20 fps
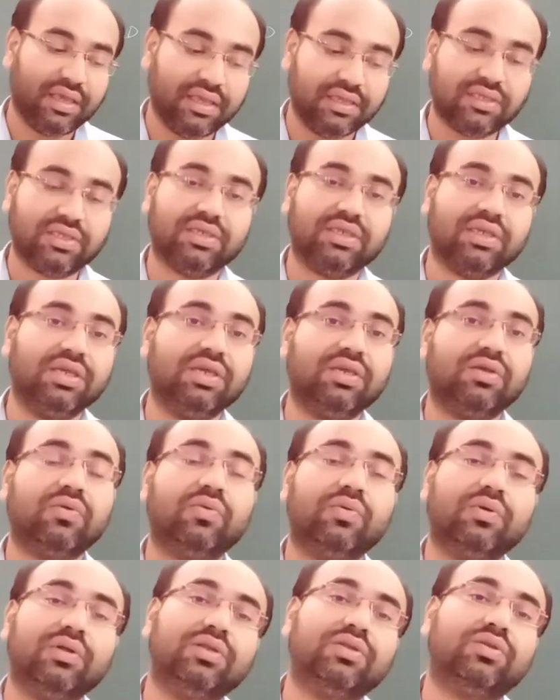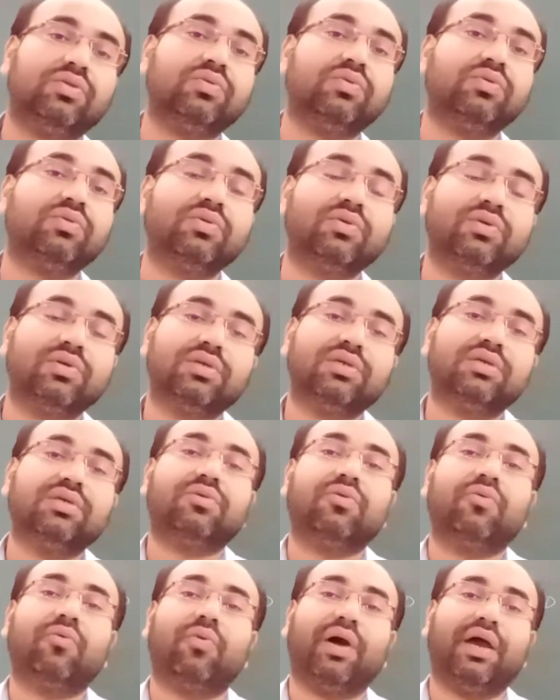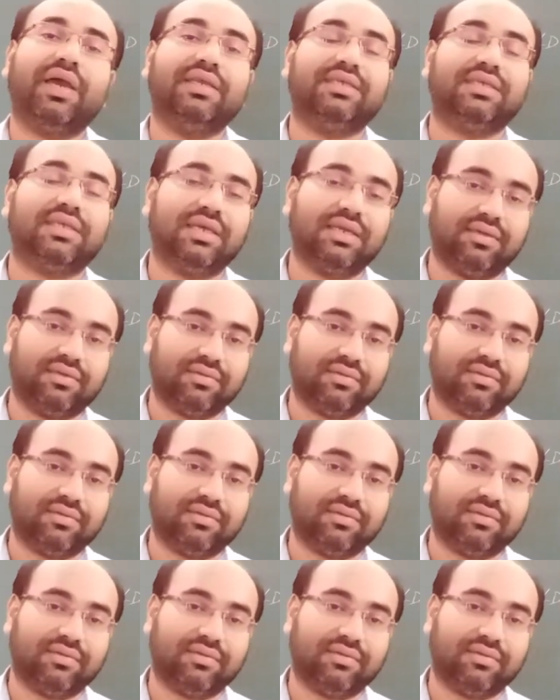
is equal to YZ.